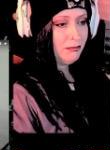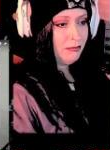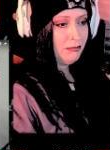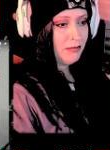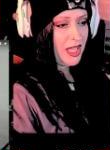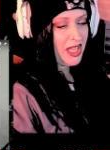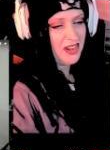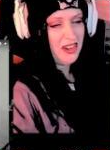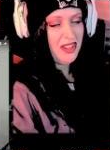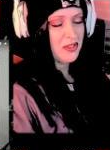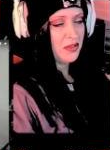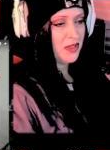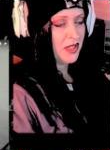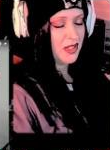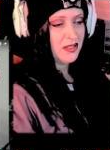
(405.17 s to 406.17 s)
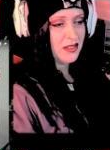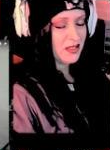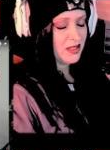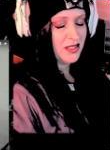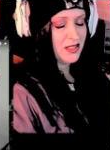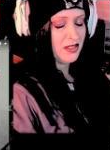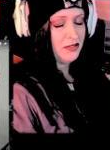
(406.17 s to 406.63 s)
And also that he just
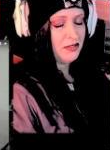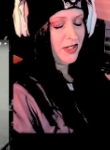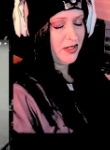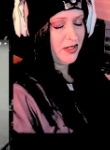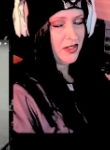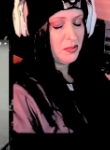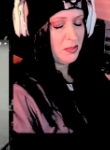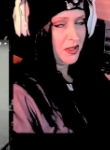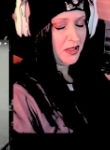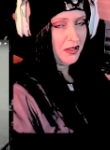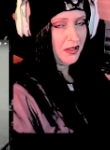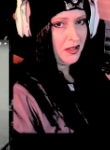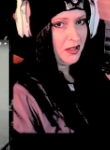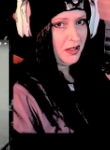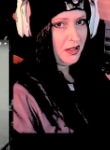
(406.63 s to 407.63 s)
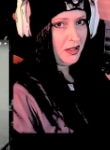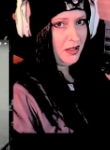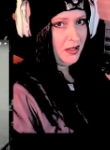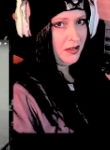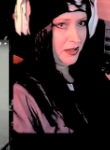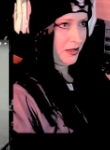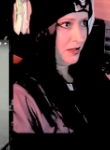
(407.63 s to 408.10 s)
needs to fucking spit.
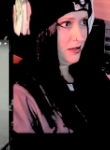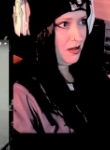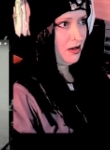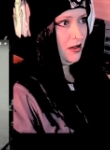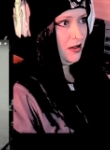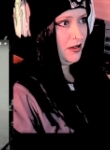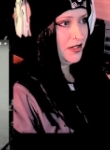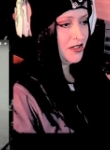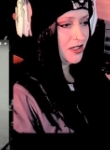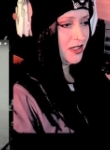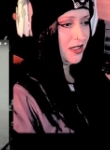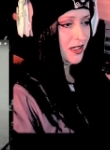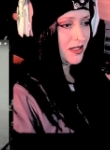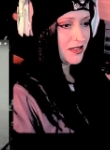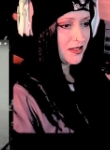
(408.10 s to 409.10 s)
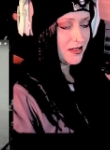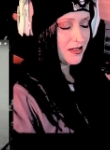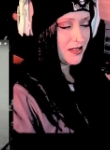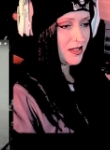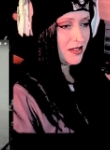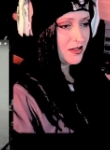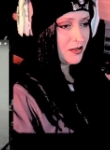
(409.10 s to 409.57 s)
Like, he's got all this shit he needs to
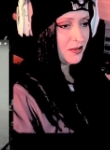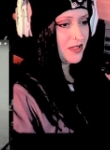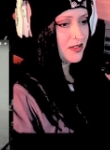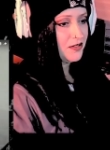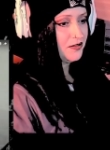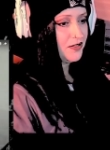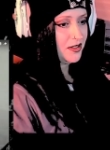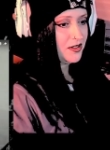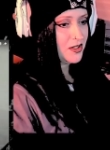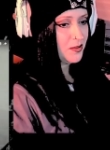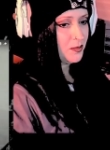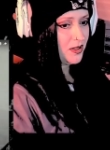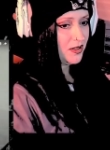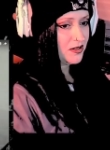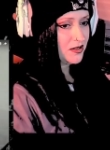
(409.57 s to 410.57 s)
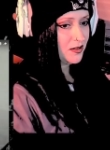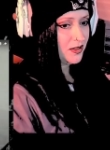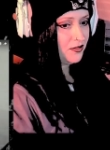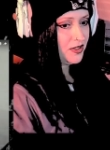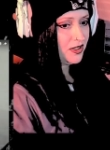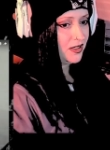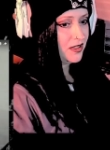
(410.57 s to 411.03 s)
say, so he needs to fucking spit. So I feel
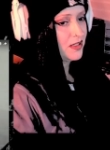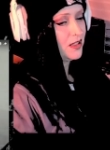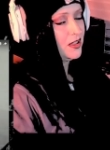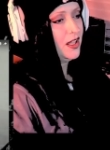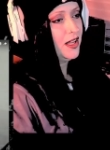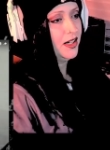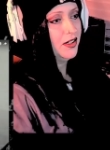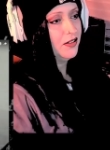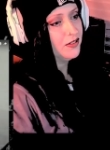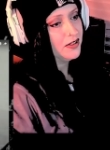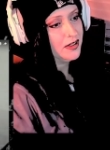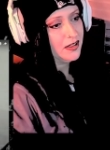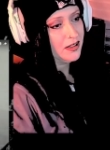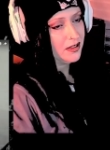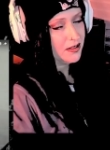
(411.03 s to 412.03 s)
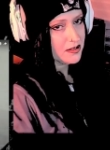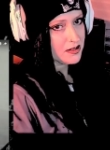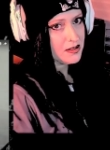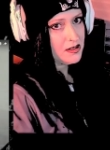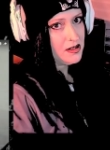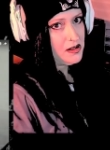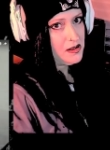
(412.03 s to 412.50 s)
like it's a lot of different things.
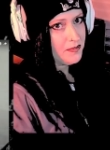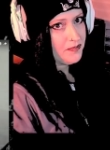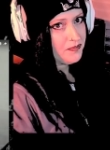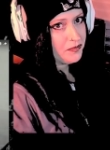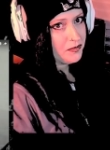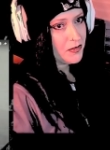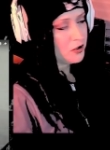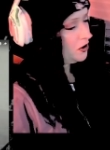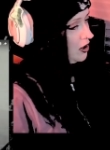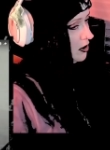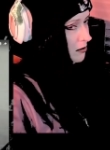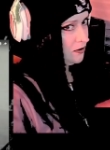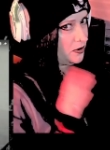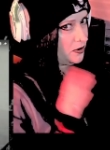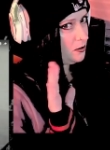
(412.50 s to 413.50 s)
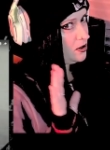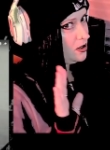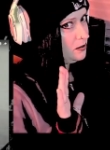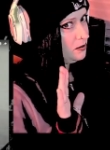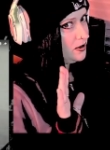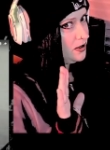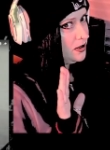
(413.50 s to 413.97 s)
Correct me if I'm wrong,
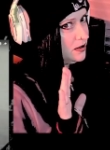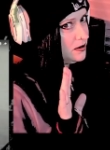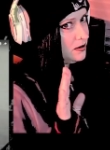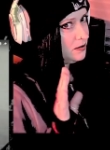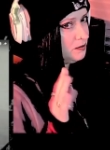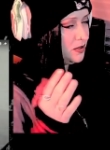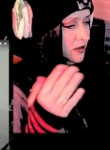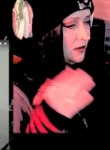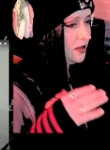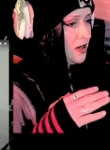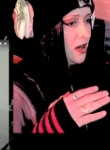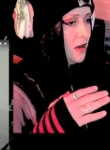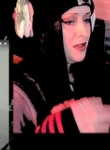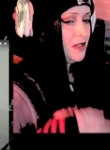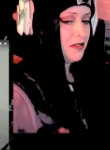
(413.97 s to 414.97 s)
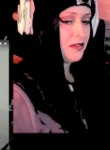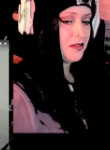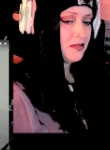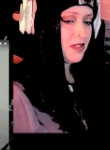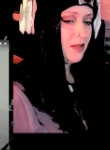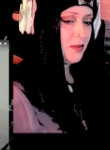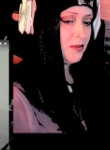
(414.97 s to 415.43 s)
please. Put it in the comments.
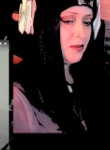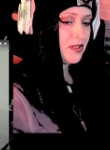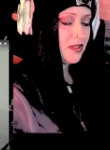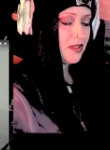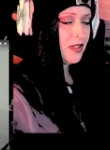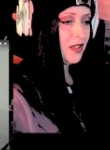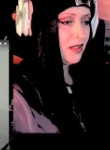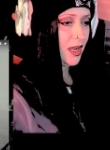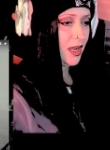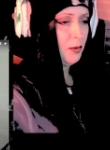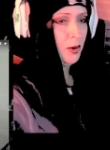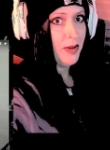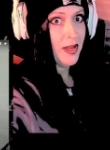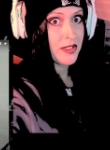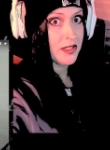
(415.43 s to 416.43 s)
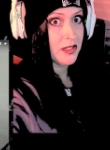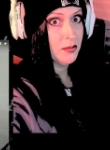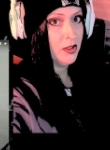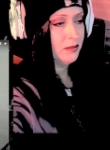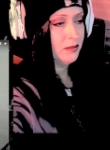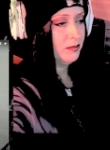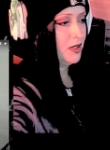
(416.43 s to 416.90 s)
Tell me what you think. I won't pause anymore.
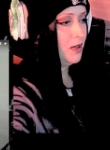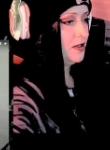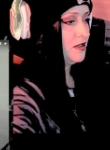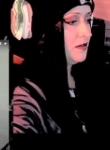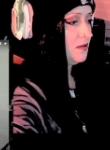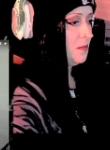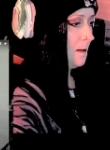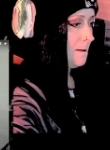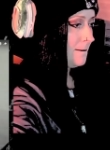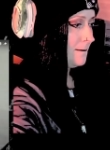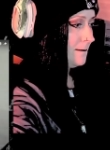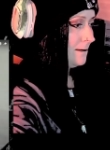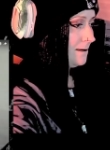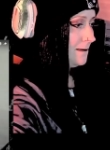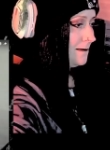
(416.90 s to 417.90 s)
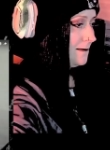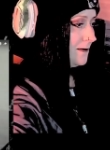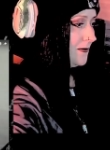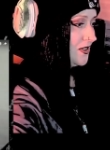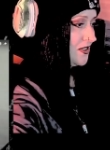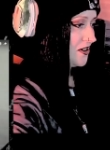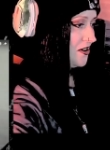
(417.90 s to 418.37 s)
Promise.
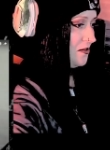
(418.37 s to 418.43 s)
Let's go.